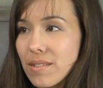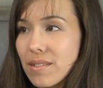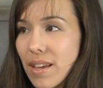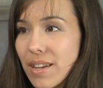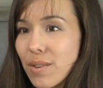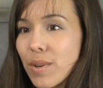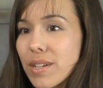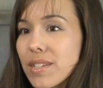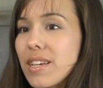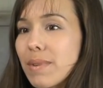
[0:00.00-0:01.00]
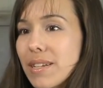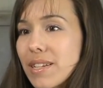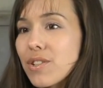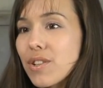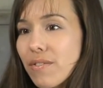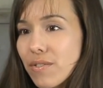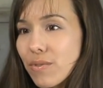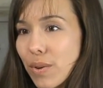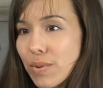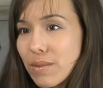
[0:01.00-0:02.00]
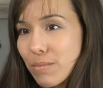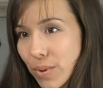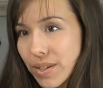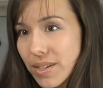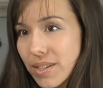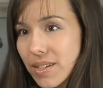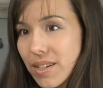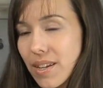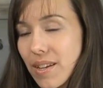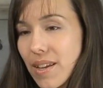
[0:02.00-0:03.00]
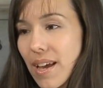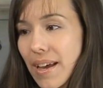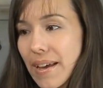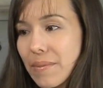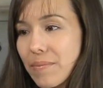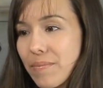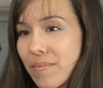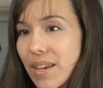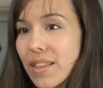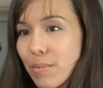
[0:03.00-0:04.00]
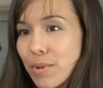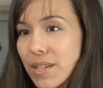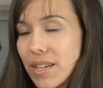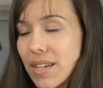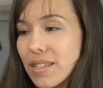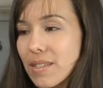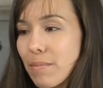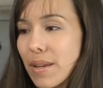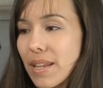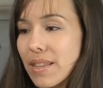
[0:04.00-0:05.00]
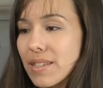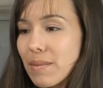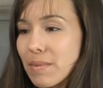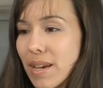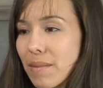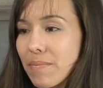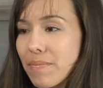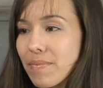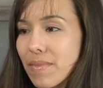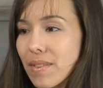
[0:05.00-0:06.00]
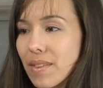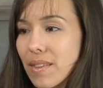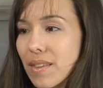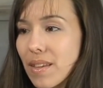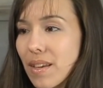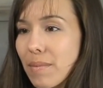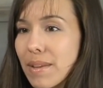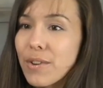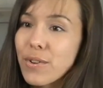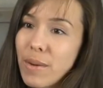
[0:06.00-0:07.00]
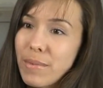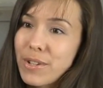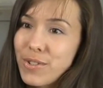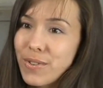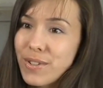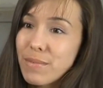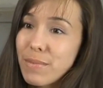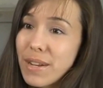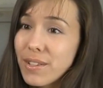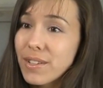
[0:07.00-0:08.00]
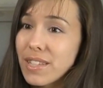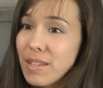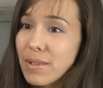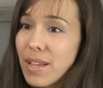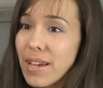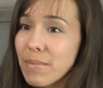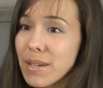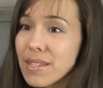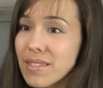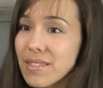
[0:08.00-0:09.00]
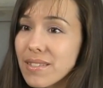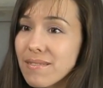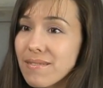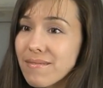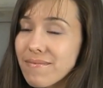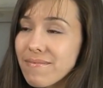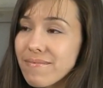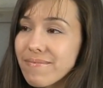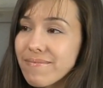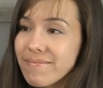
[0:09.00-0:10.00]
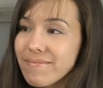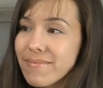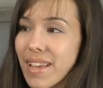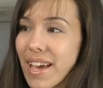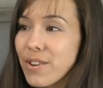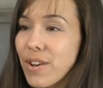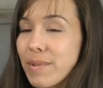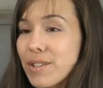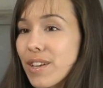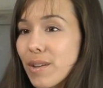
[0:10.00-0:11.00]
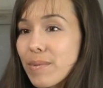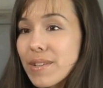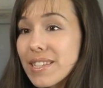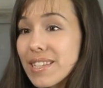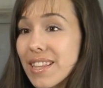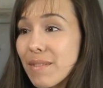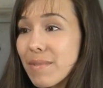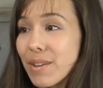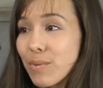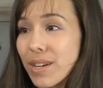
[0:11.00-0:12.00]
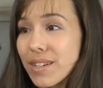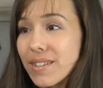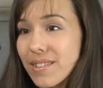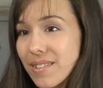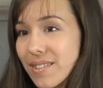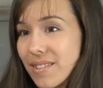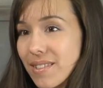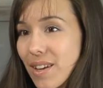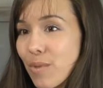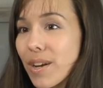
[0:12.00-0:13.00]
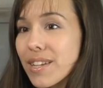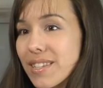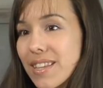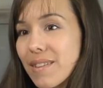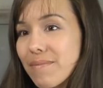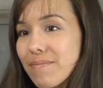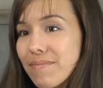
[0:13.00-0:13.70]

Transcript: to take my attention off of what was important in the proceedings. But at the same time, I mean, I don't know how much you noticed, but I looked at them a lot because I don't know how much longer I'm going to see them, and I want to see them.